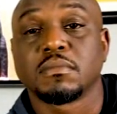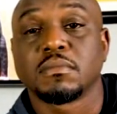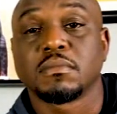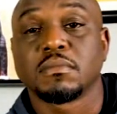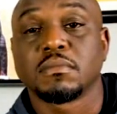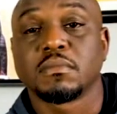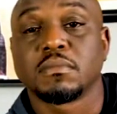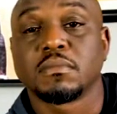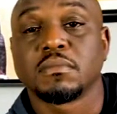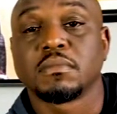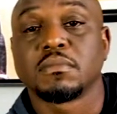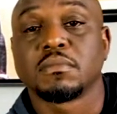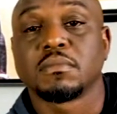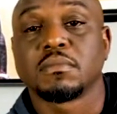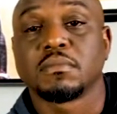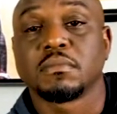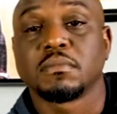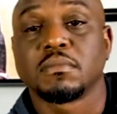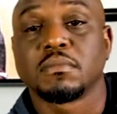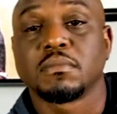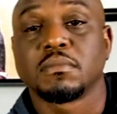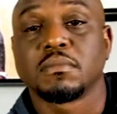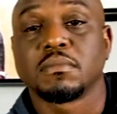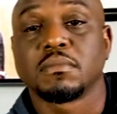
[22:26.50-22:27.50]

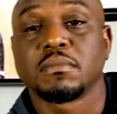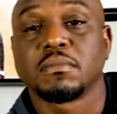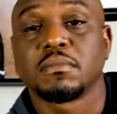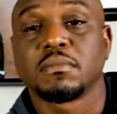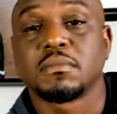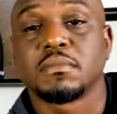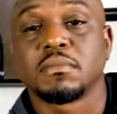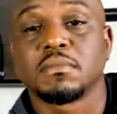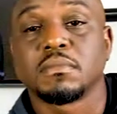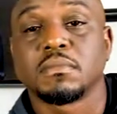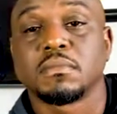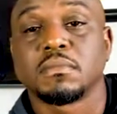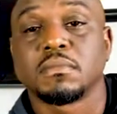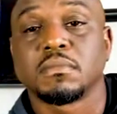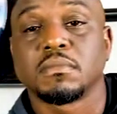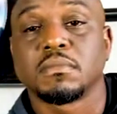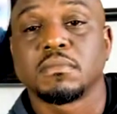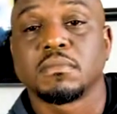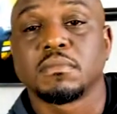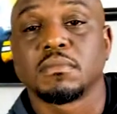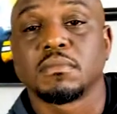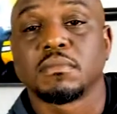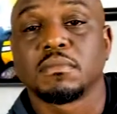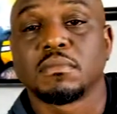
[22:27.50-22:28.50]

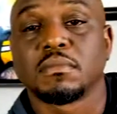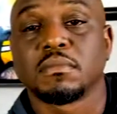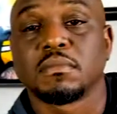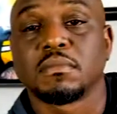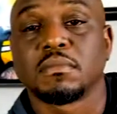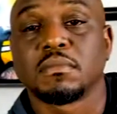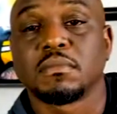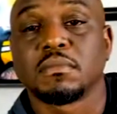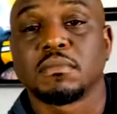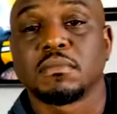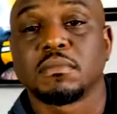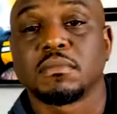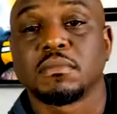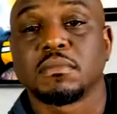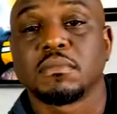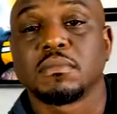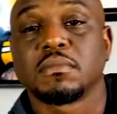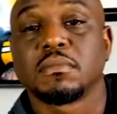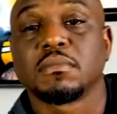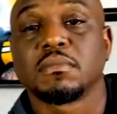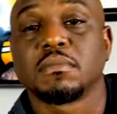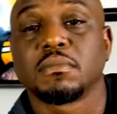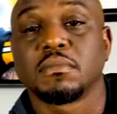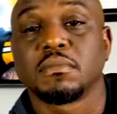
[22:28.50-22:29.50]

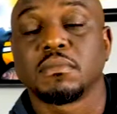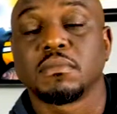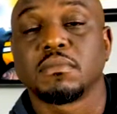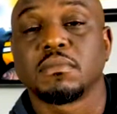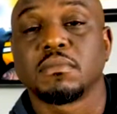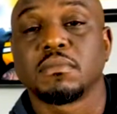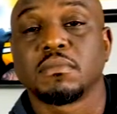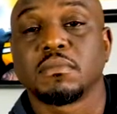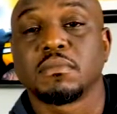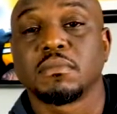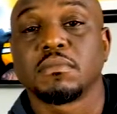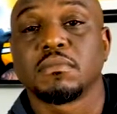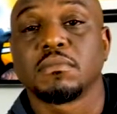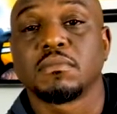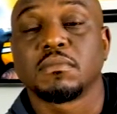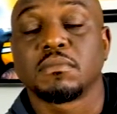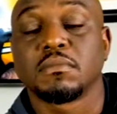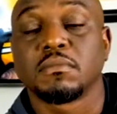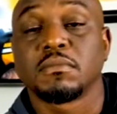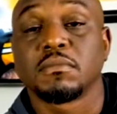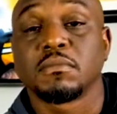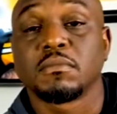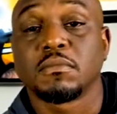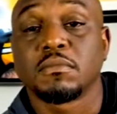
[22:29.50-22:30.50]

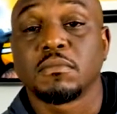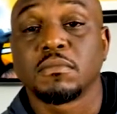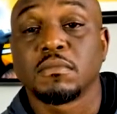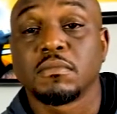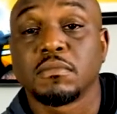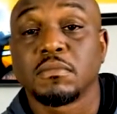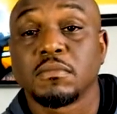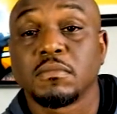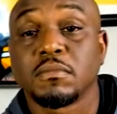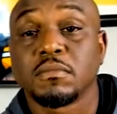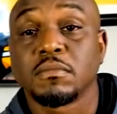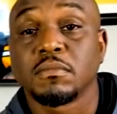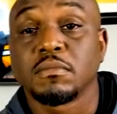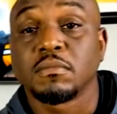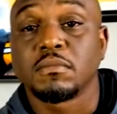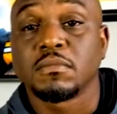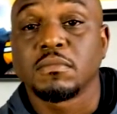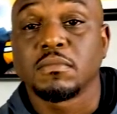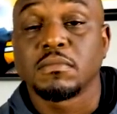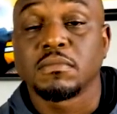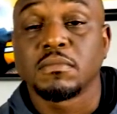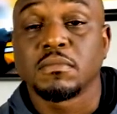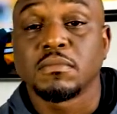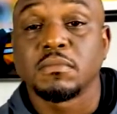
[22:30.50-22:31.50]

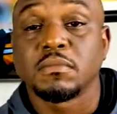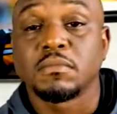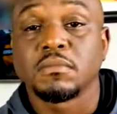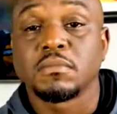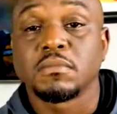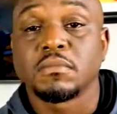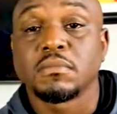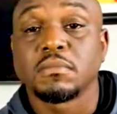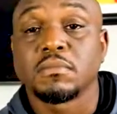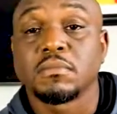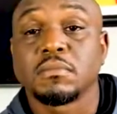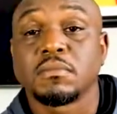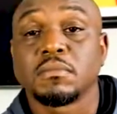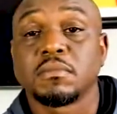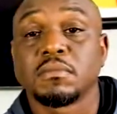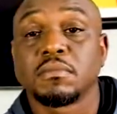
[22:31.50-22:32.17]
This person isn't speaking.